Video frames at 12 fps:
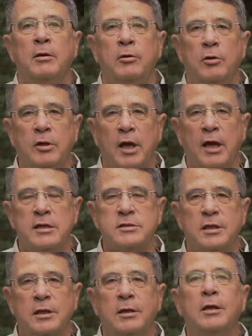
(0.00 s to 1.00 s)
good
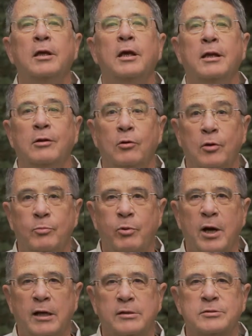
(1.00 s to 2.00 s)
casting and good
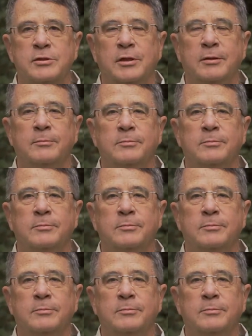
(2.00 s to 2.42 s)
practicing.